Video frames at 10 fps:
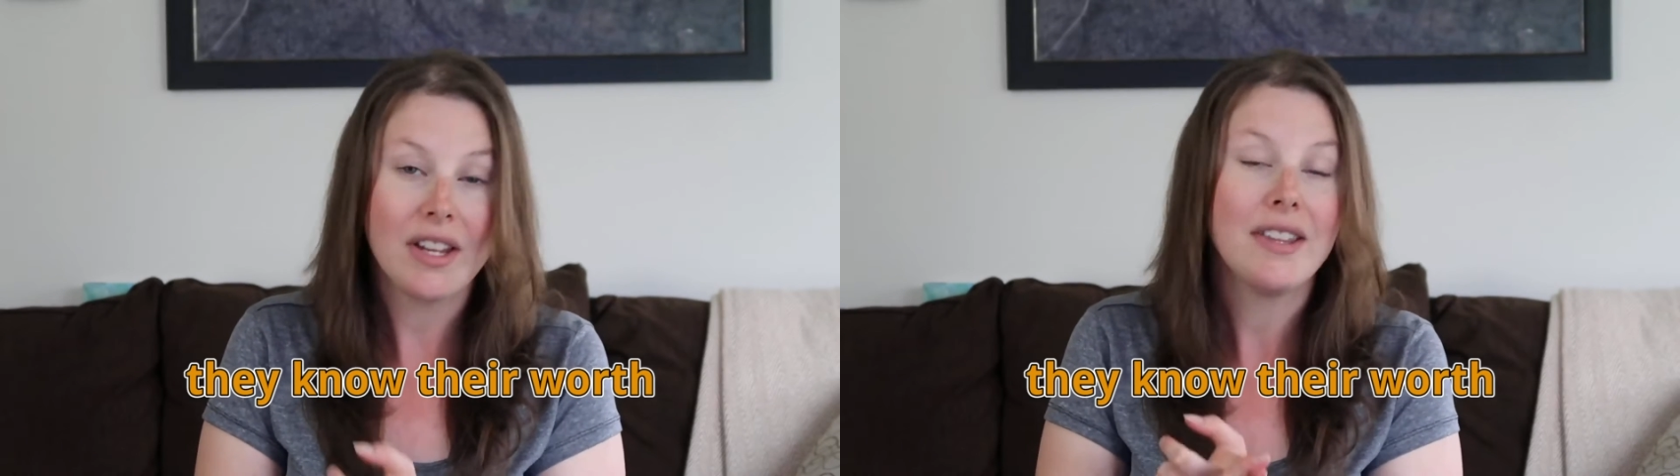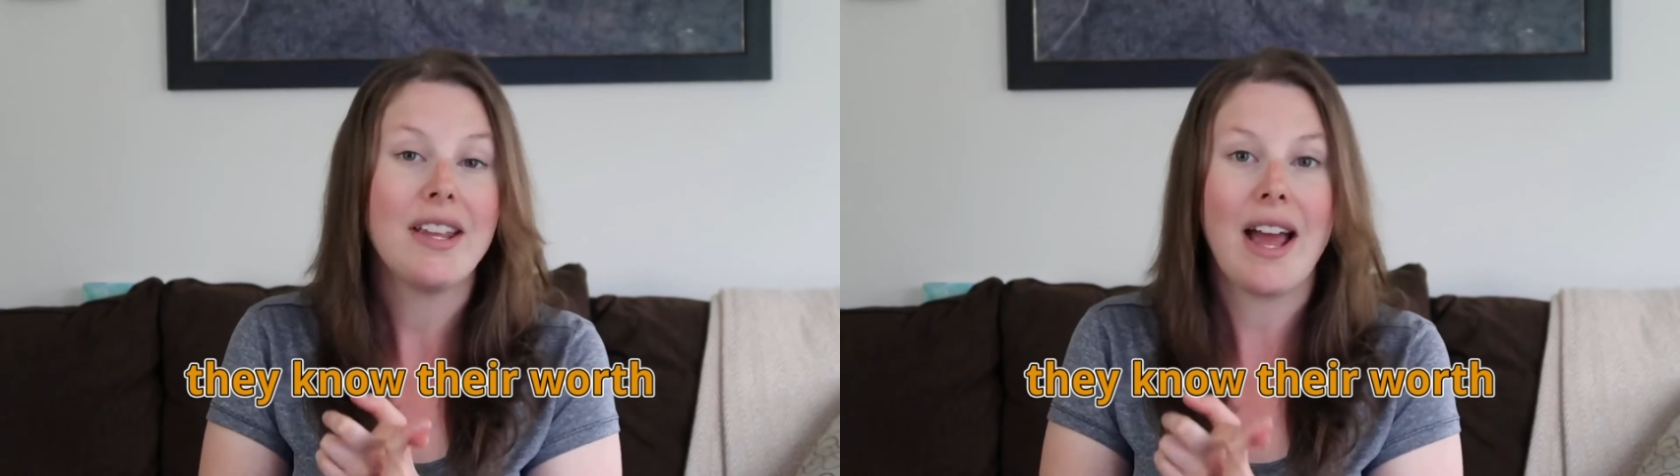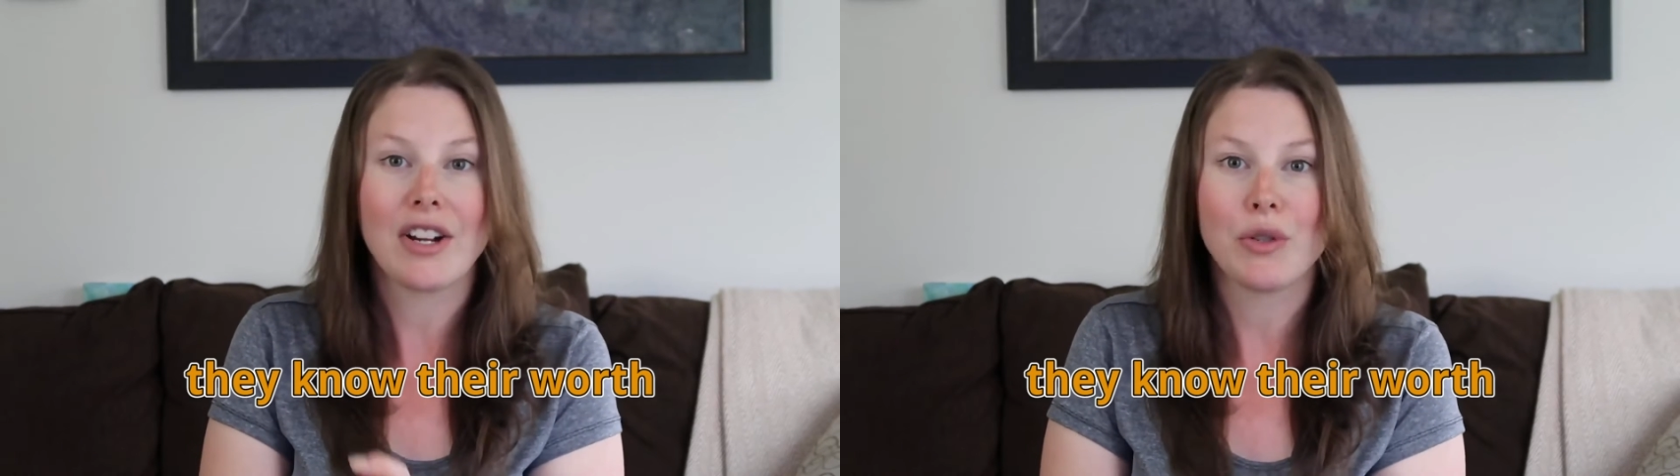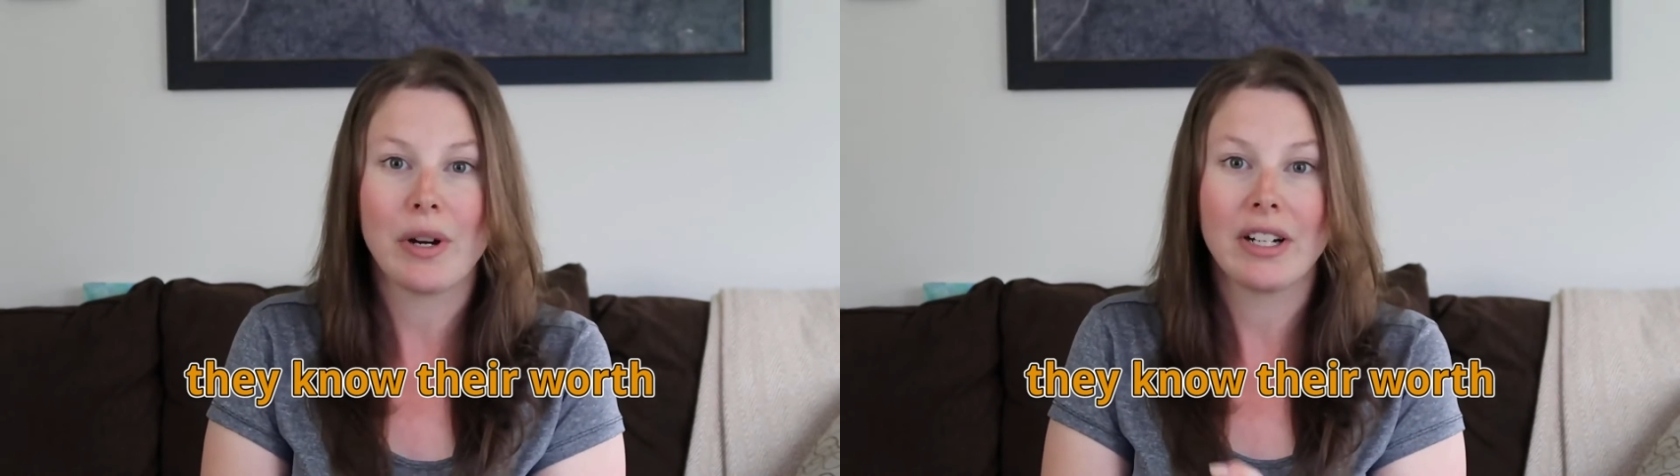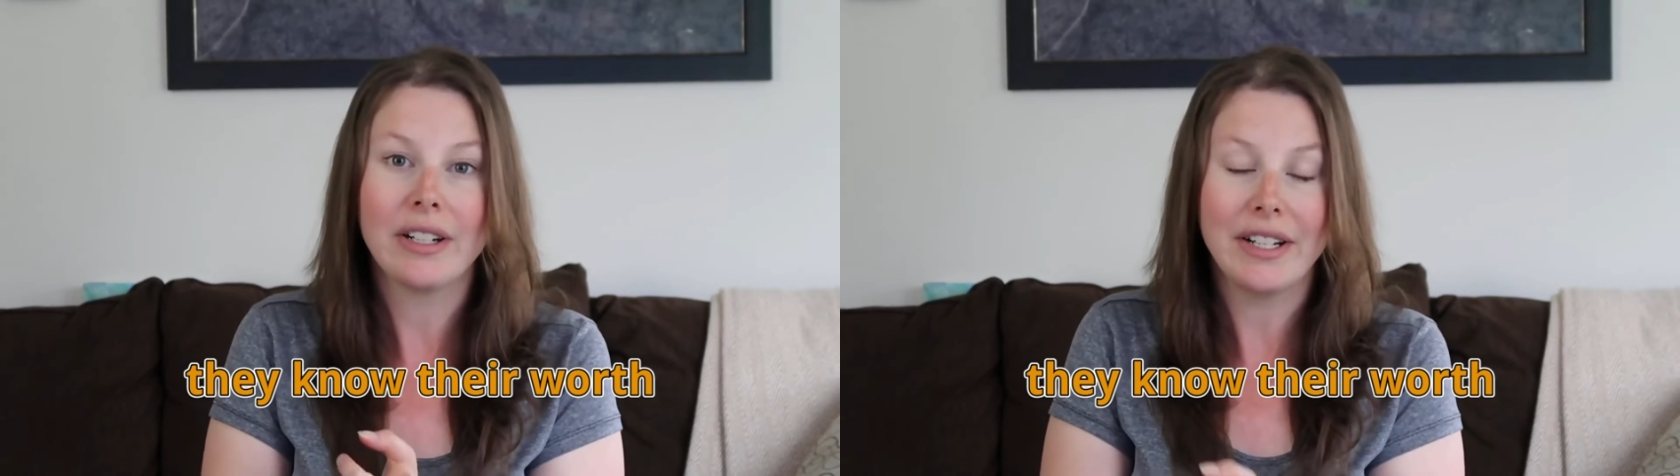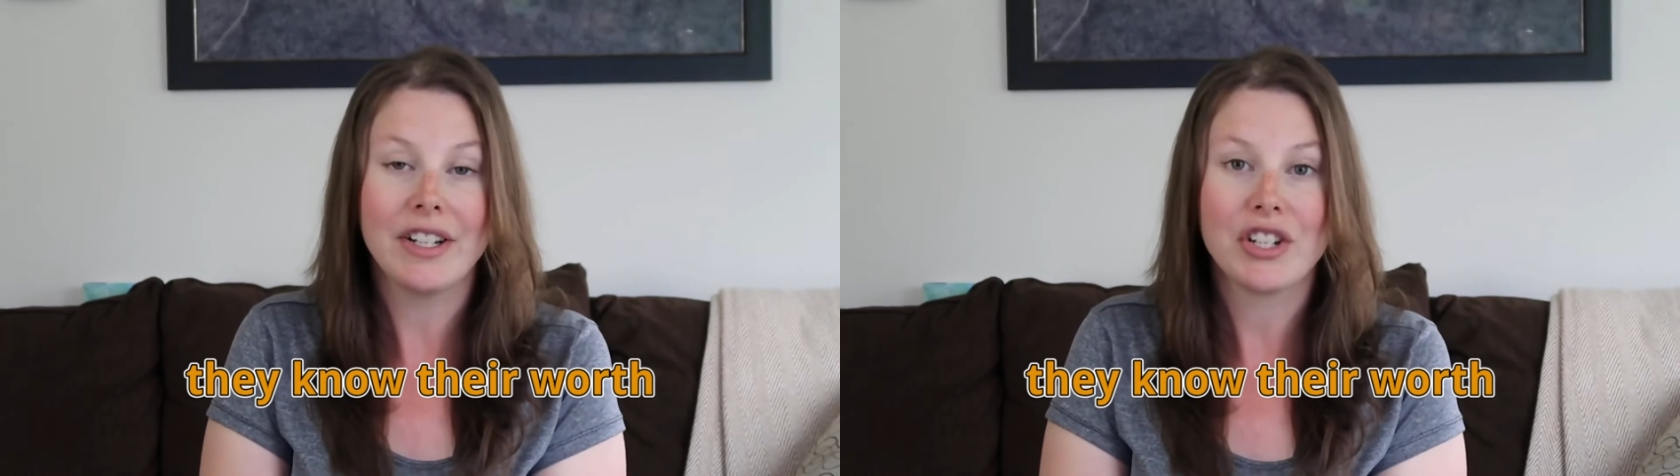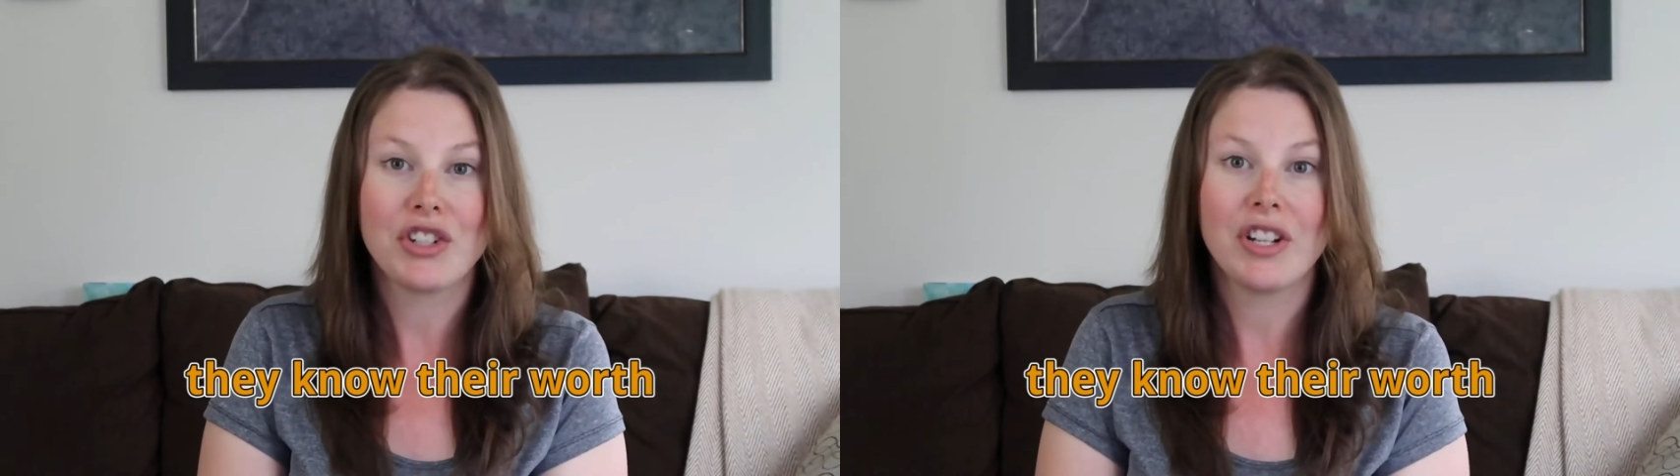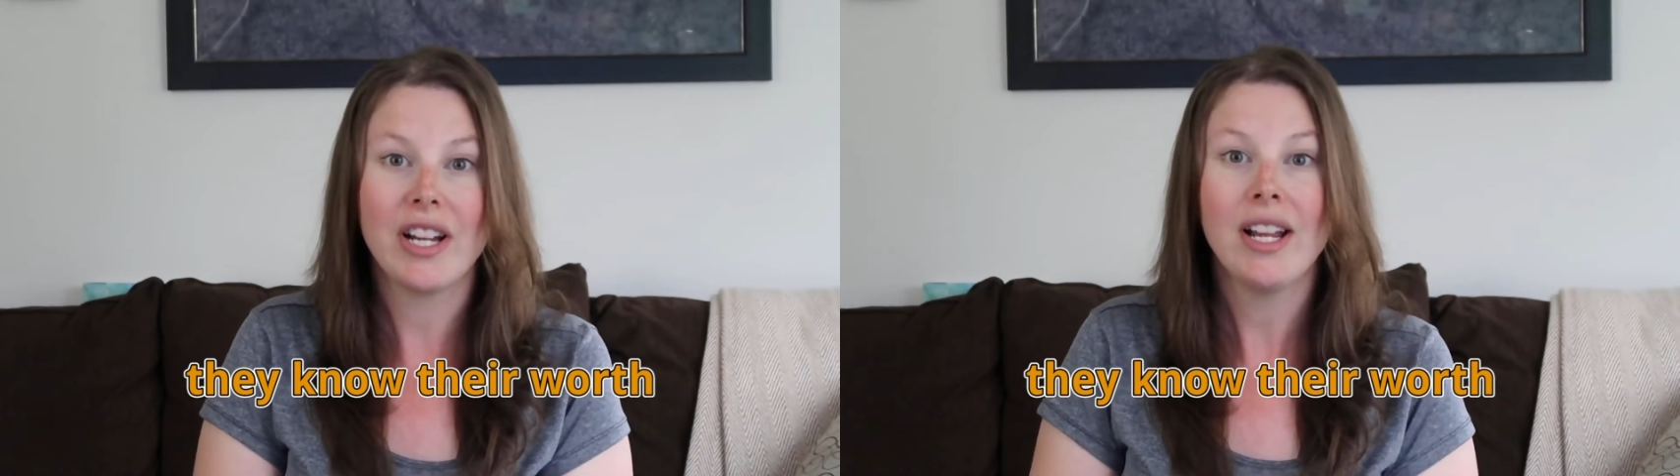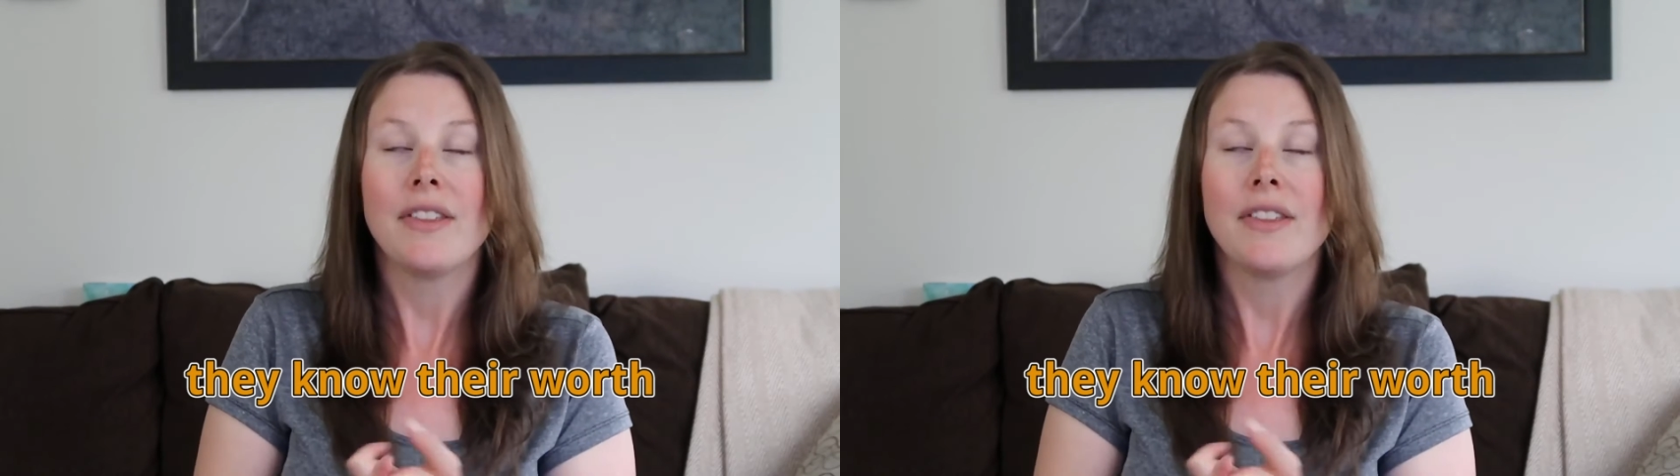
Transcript: in the actuarial industry.